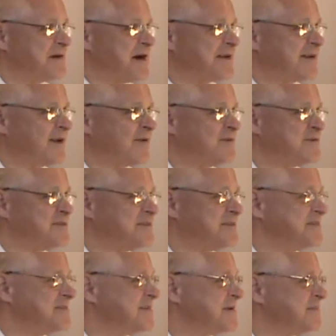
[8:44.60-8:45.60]
analogy,
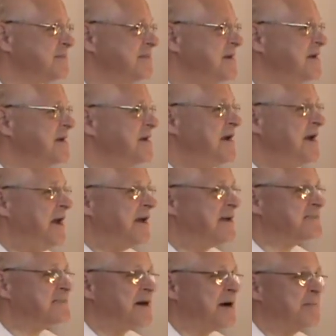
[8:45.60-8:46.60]
in some
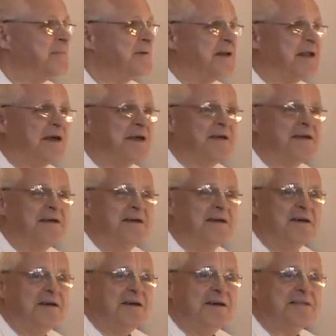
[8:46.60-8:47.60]
example,
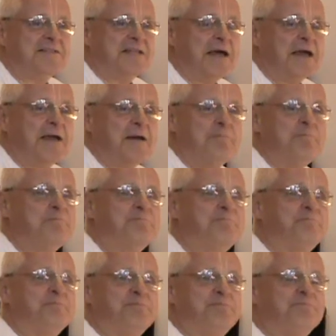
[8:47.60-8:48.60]
it's like a
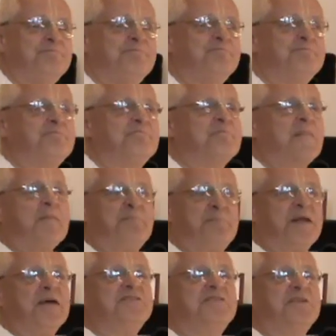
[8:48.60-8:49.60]

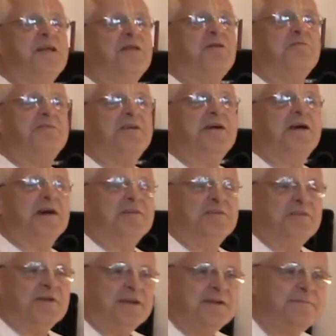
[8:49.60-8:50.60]
president of the
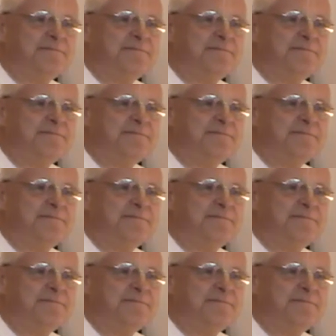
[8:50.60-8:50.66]
country